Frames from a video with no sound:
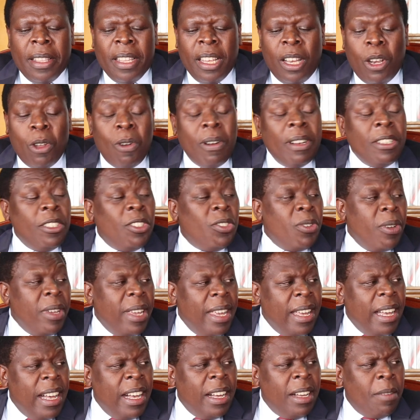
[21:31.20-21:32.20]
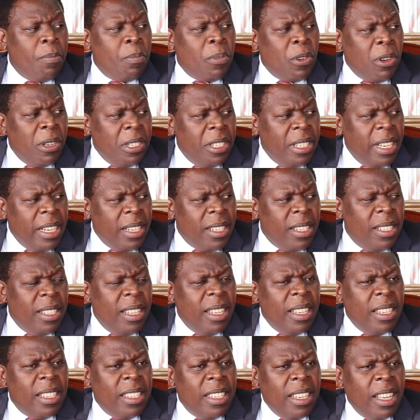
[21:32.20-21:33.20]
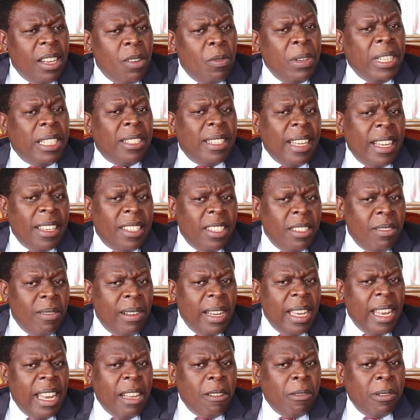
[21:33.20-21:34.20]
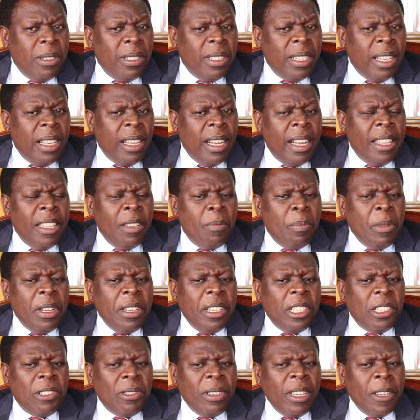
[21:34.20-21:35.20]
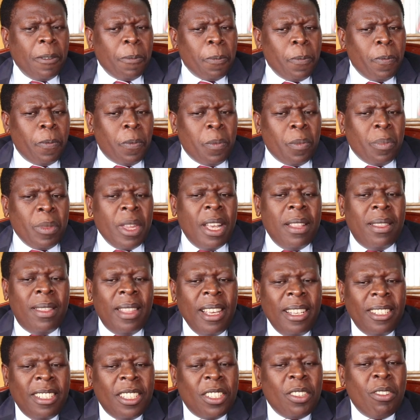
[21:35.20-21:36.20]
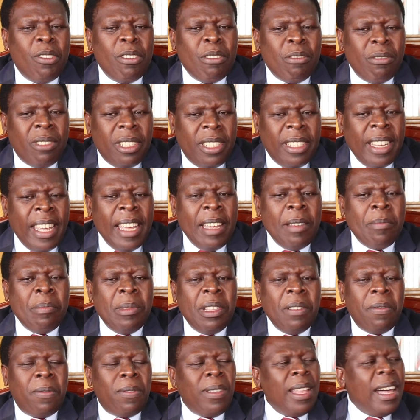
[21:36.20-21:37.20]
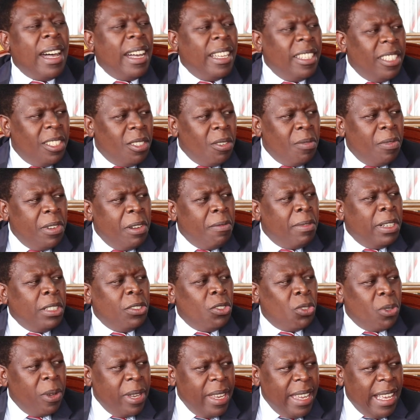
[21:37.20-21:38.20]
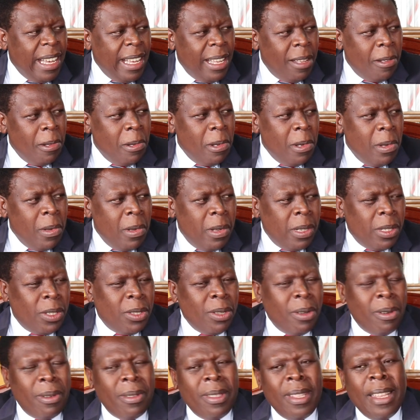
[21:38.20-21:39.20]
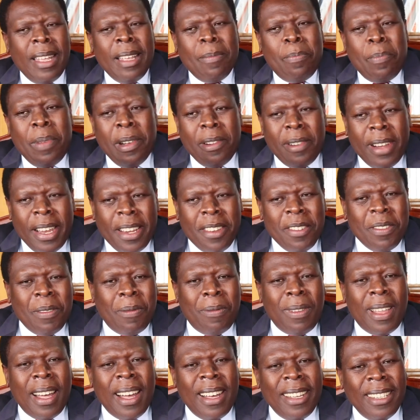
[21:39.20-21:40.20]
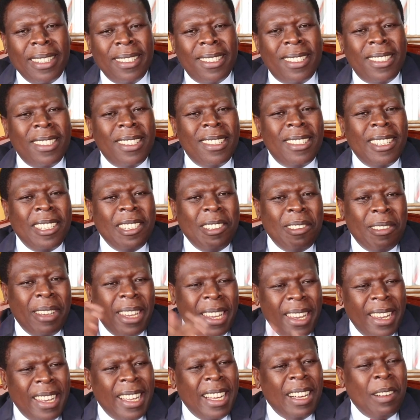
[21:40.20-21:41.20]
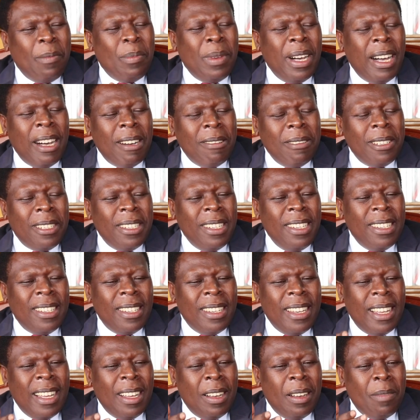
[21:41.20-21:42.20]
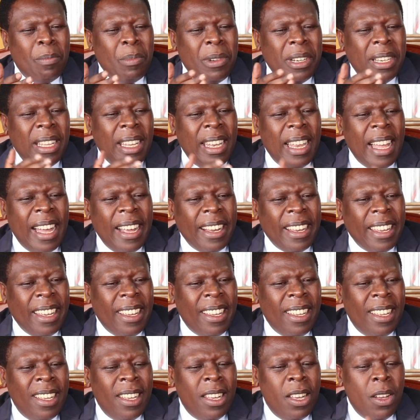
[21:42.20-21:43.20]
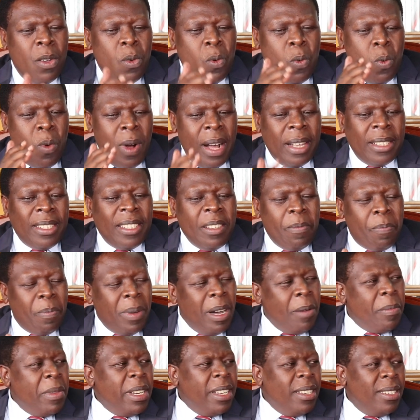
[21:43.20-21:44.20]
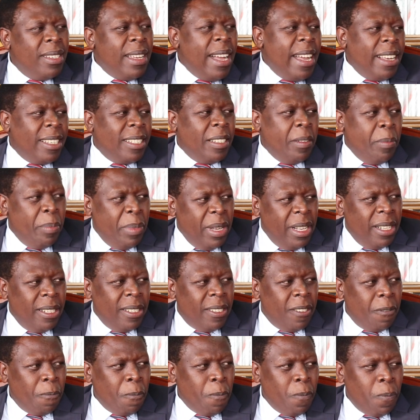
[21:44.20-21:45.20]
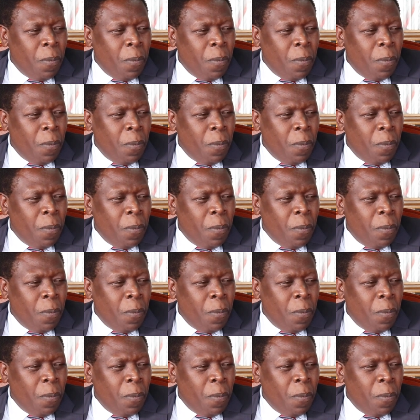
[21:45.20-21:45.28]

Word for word: the Loan project that we started while I was at the ministry this is going to tame the floods of River Nzoia. So the perennial floods that you hear about in uh, Budalangi, once the permanent dikes are built